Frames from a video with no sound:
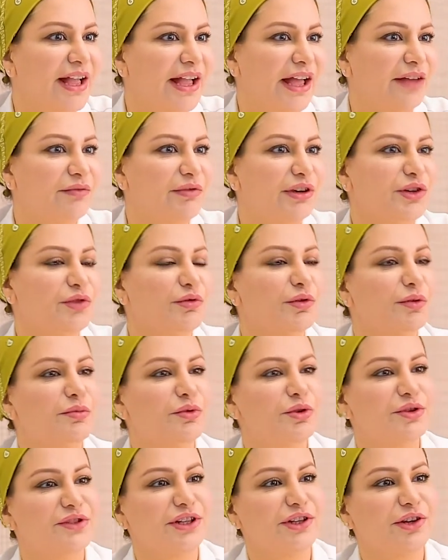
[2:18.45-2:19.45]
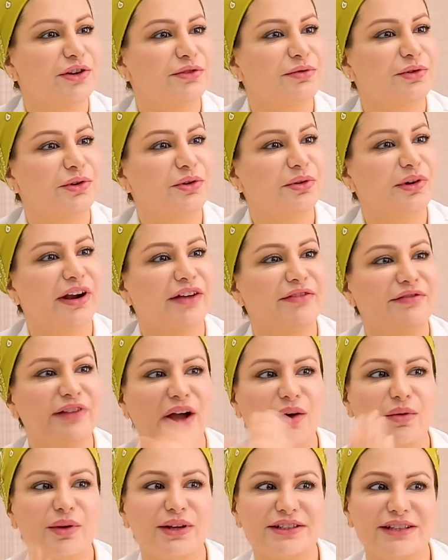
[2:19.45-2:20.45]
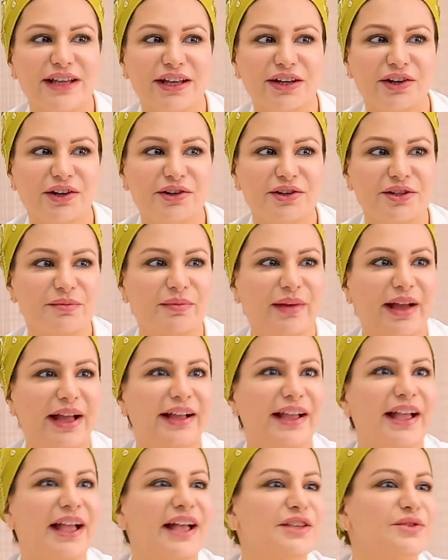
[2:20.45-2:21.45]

and when you were posting your photograph now and 10 years back.